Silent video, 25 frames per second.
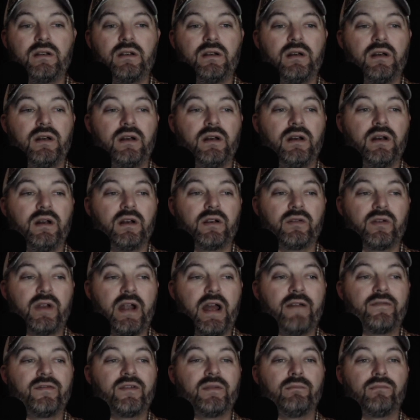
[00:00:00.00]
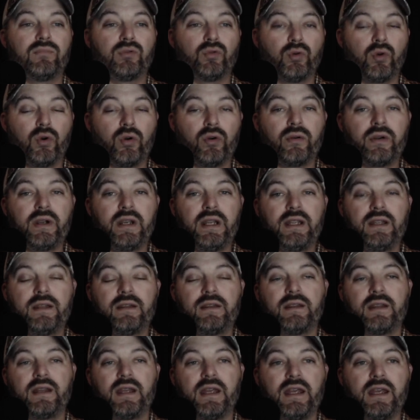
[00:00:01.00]
a craft brewery.
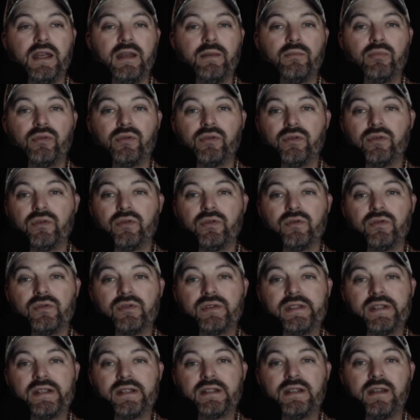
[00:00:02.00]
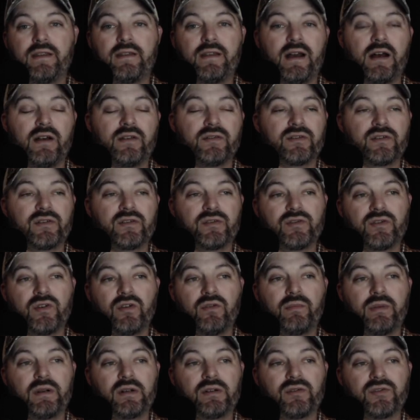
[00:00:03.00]
They brew 60,000 or so
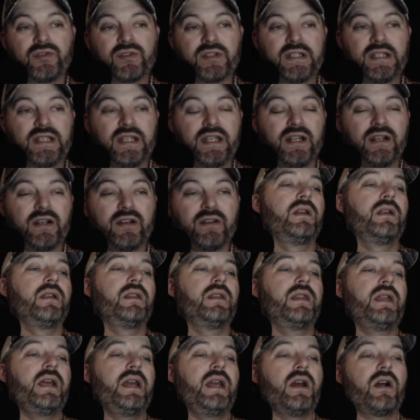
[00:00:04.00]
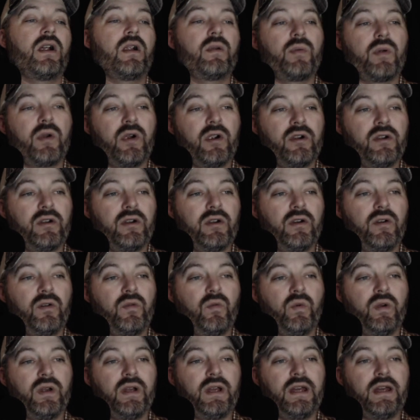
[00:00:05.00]
barrels a year. They are partnered
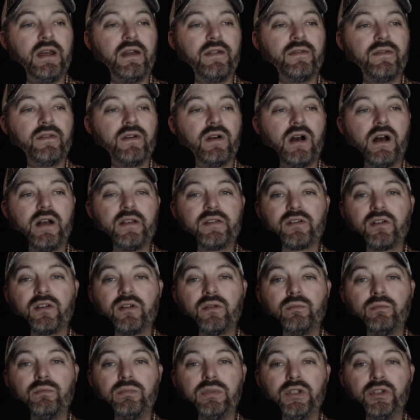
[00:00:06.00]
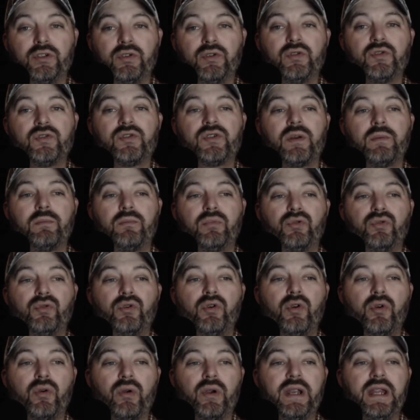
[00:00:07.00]
with Oscar Blues
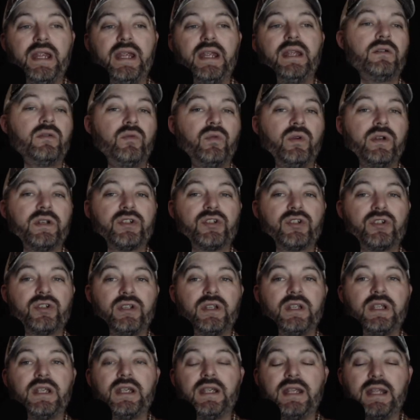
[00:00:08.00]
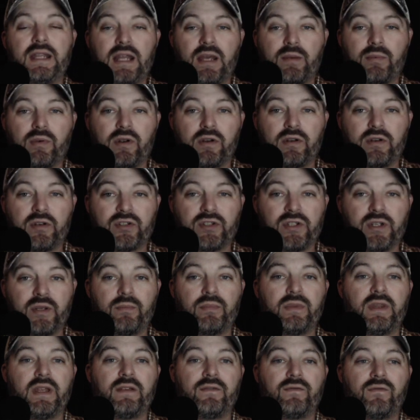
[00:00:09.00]
Brewery, which in that
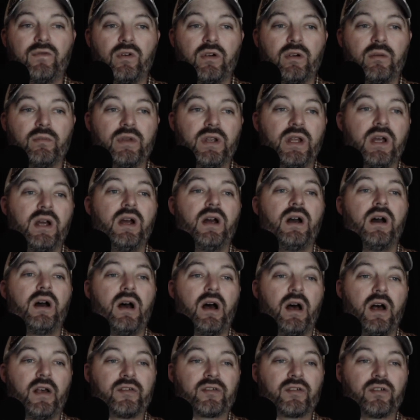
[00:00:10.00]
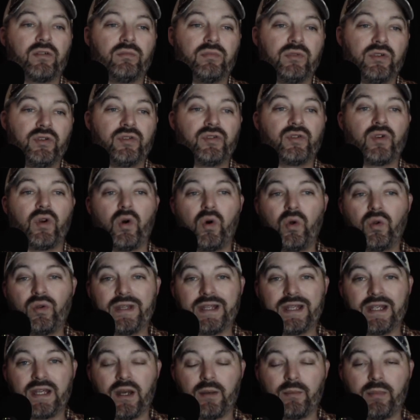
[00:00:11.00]
partnership they formed Oscar Blues
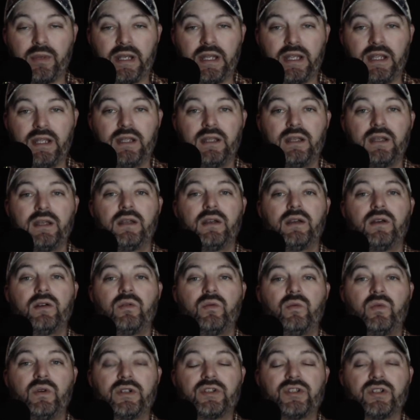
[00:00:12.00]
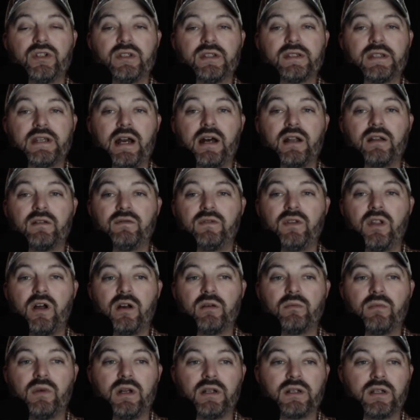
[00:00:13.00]
Holding Company, which is out of
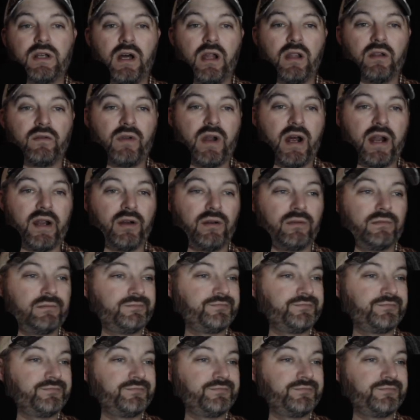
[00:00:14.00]
Longmont, Colorado.